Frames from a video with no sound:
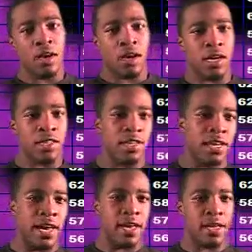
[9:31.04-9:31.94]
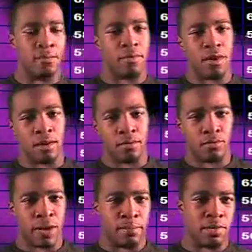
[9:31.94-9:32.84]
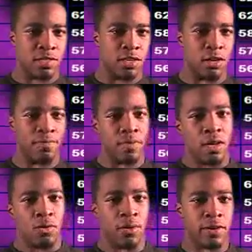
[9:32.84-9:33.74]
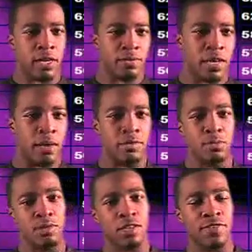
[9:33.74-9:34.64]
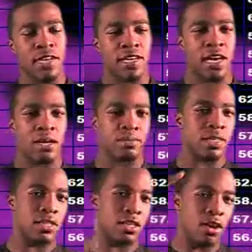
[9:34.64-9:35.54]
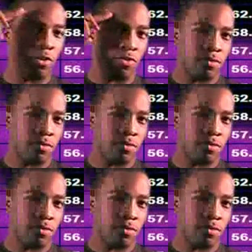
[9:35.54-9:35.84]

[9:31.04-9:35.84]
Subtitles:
other than that, I'm wrap this up. Rell Gibson, IBSportsTV.com, signing off.